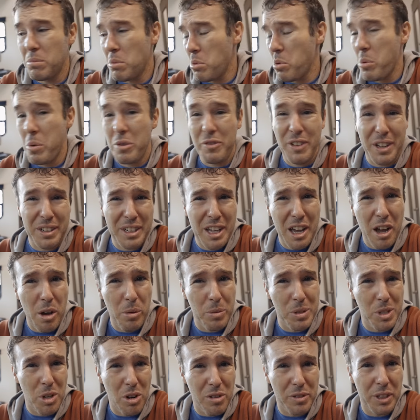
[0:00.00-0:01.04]
what we found out
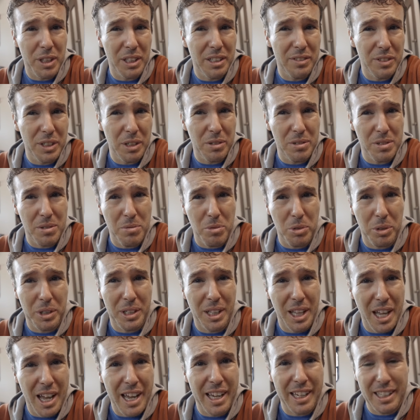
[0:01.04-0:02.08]
was rv living isn't really
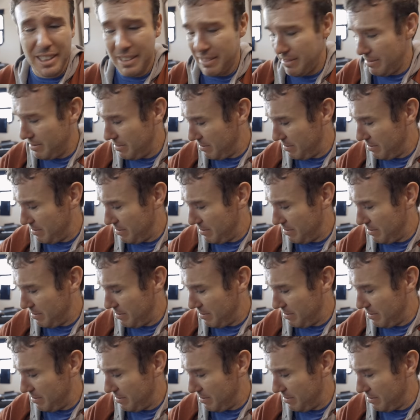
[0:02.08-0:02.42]
like